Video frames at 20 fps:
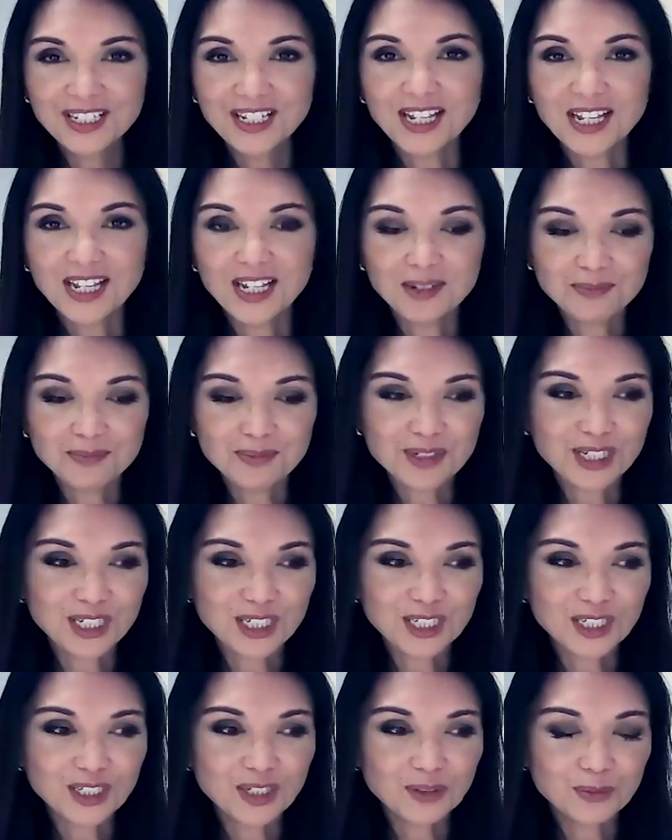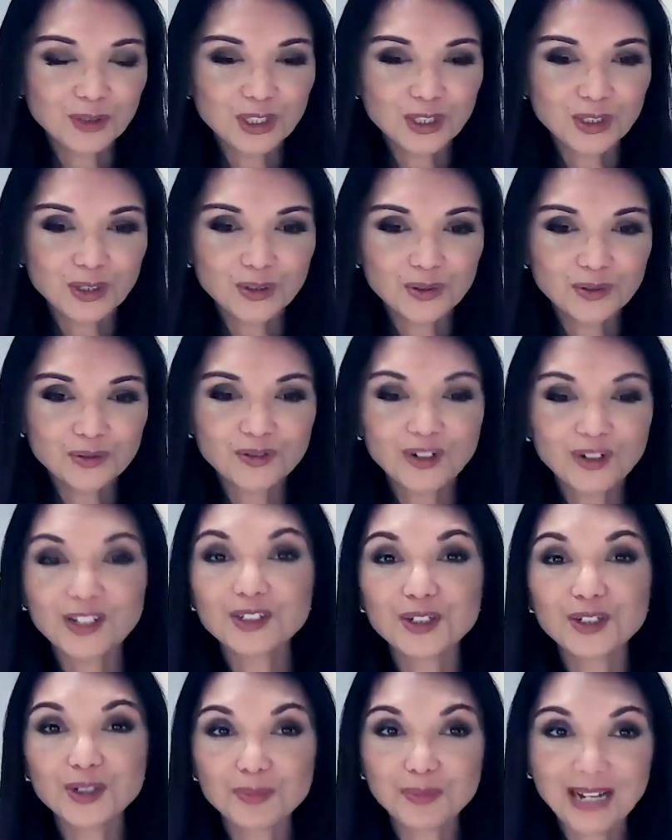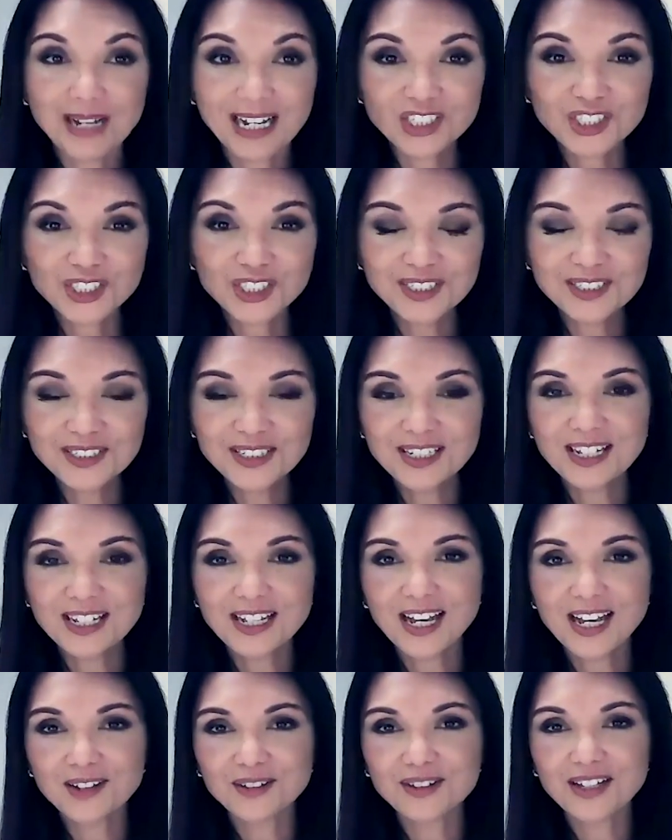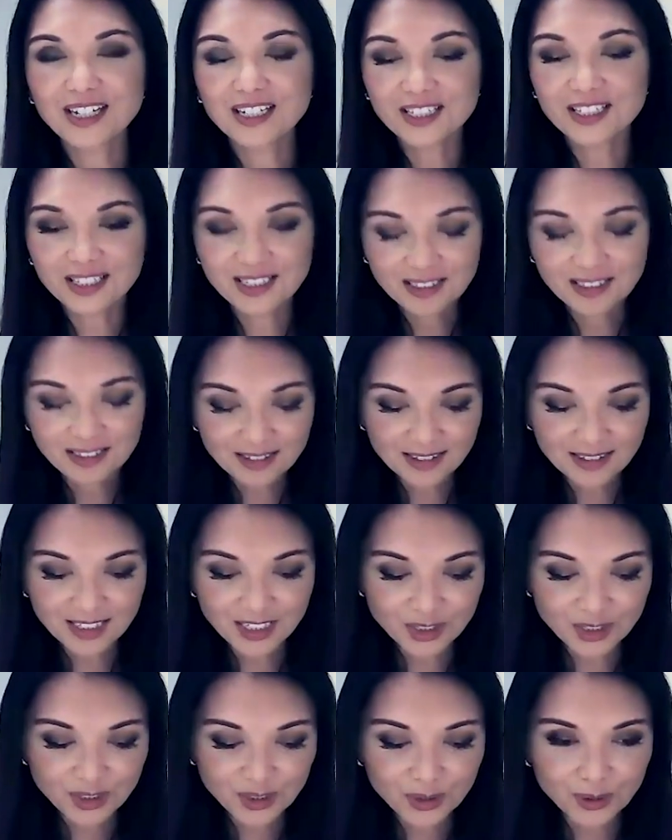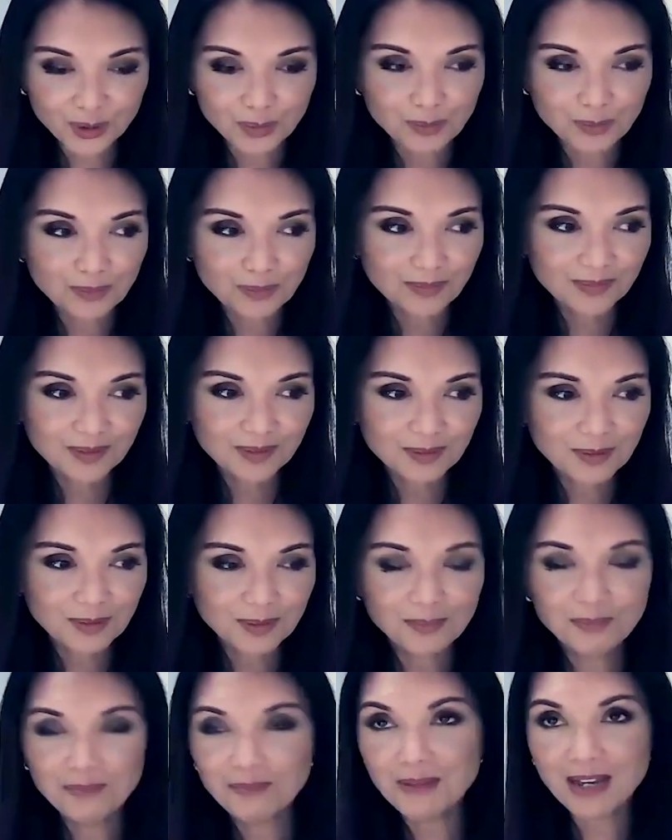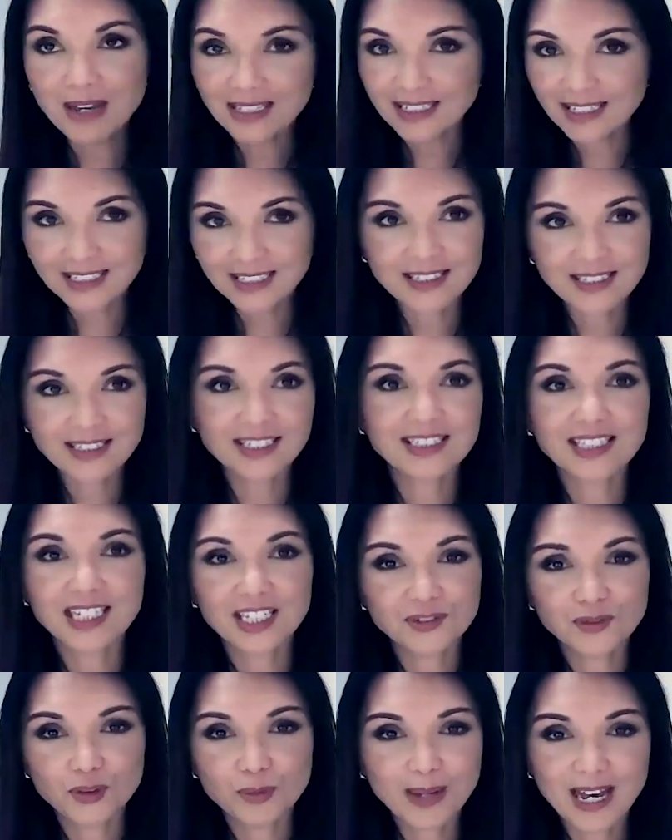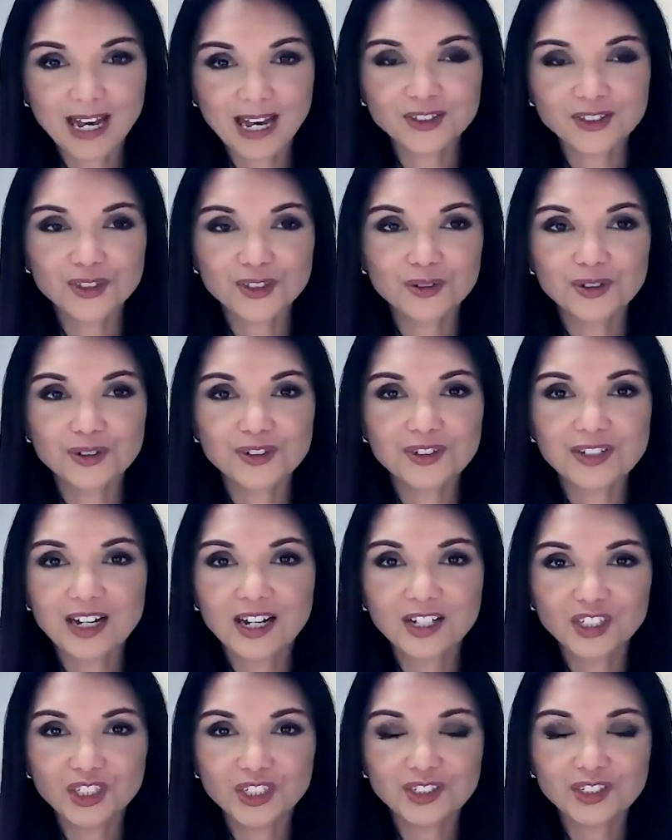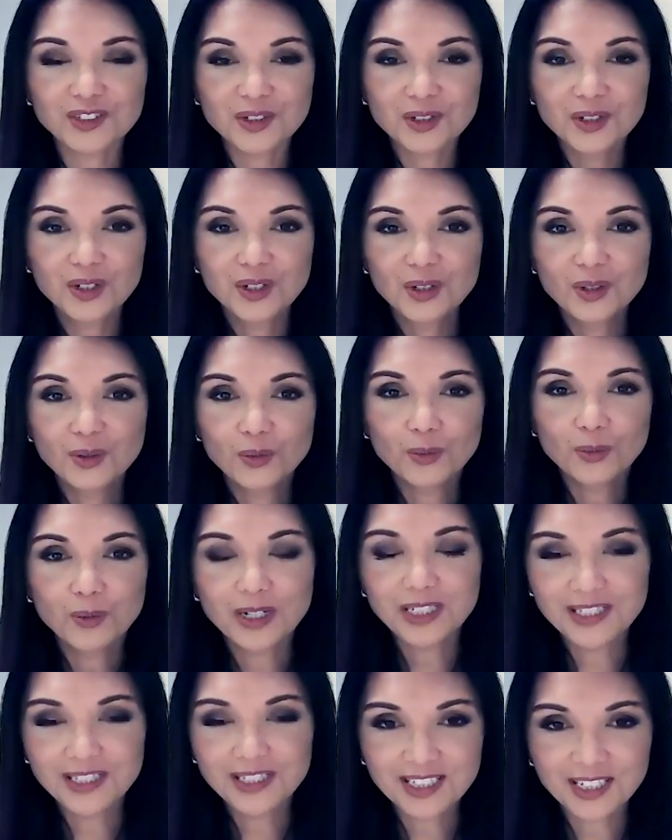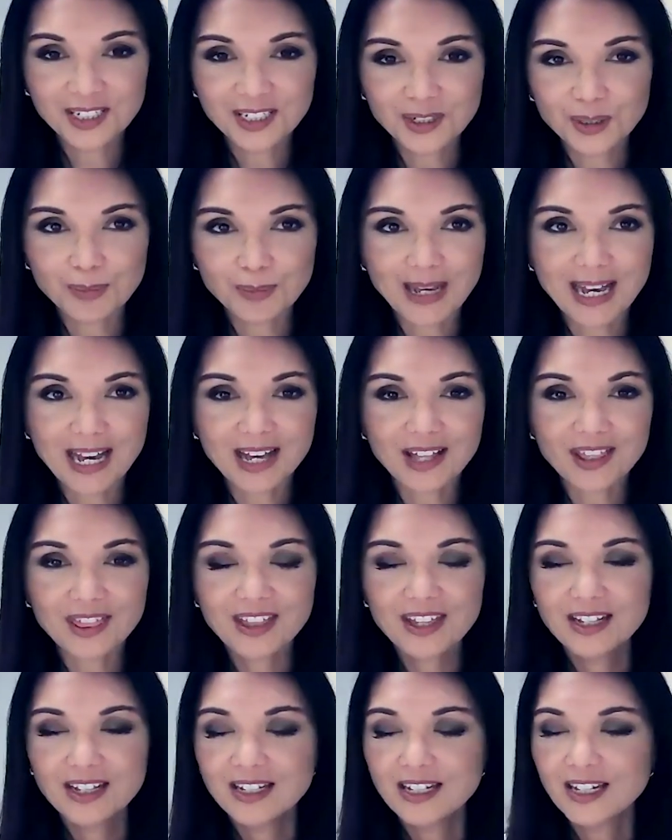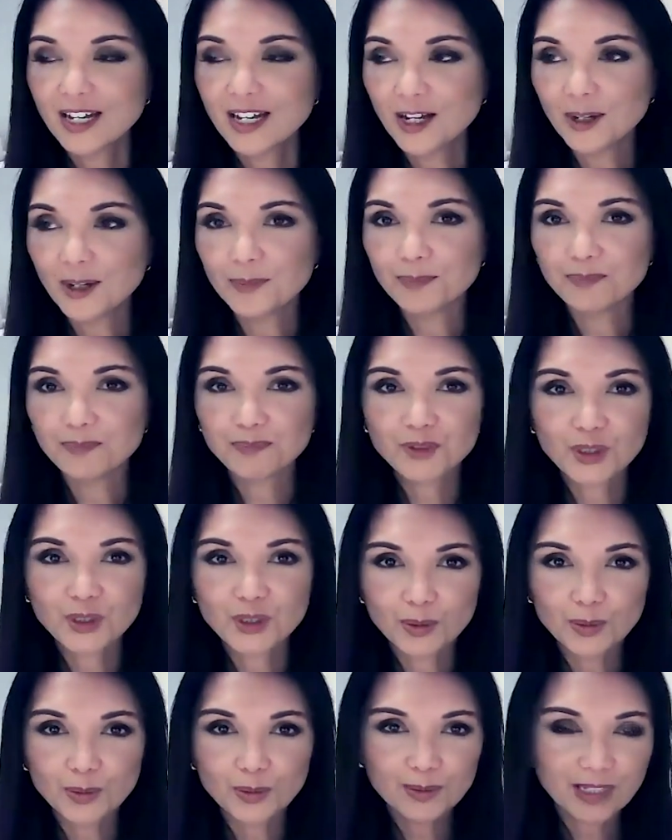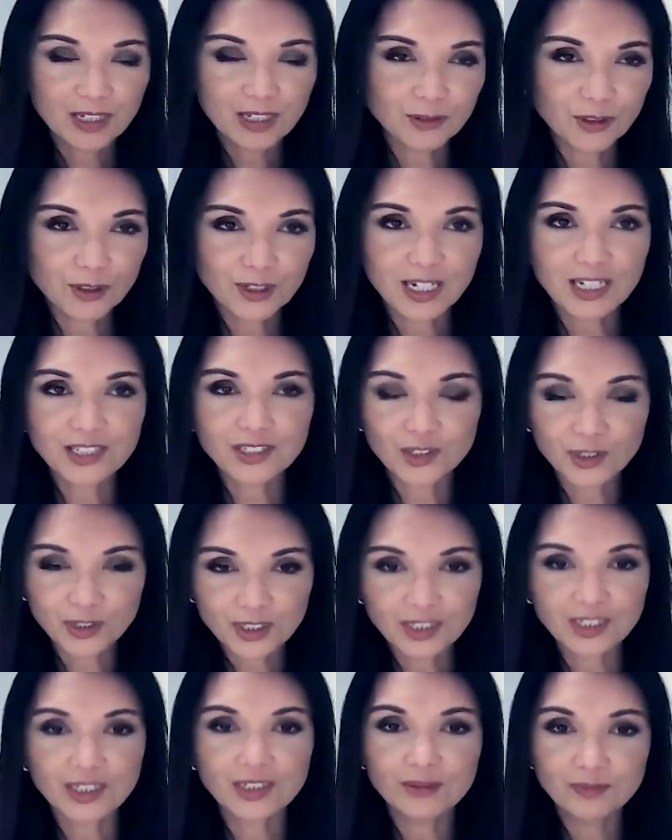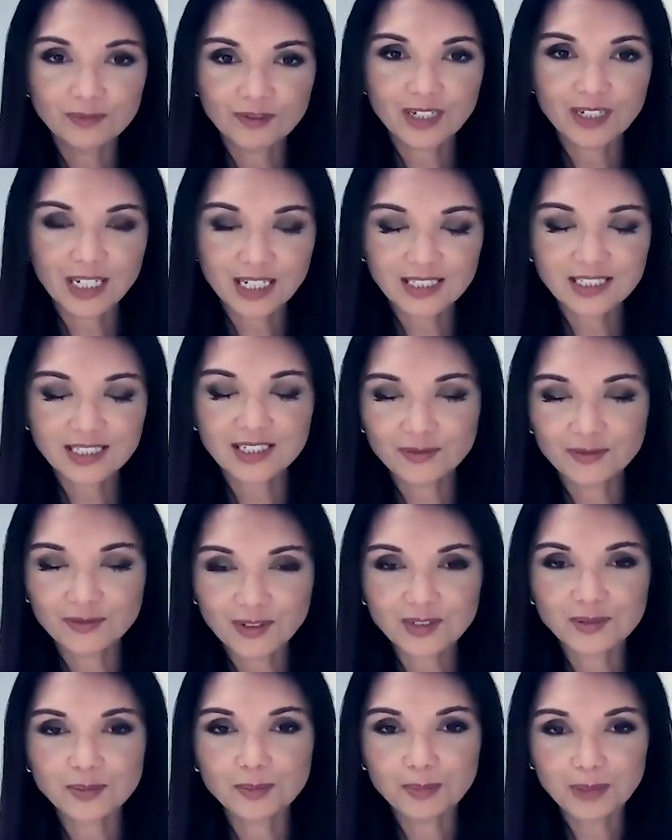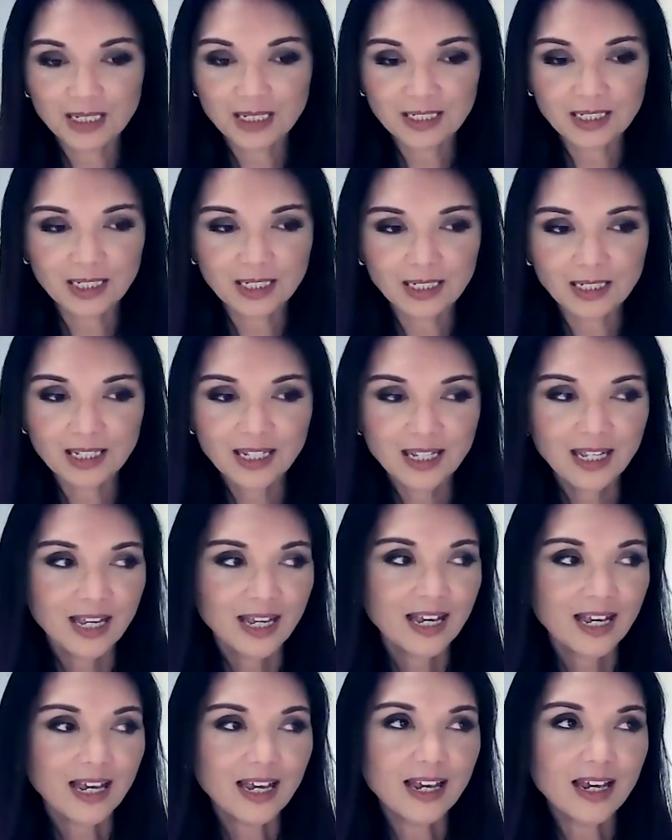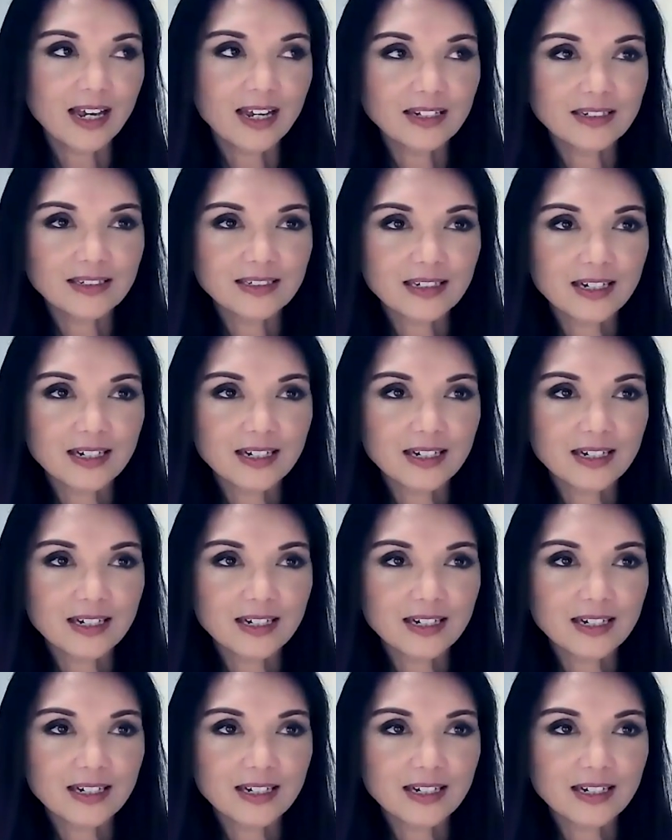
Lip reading: and particularly when you follow your passion, how that can lead to many successful paths. There is not just one single path. So like Ronna, I started in finance and investment banking, and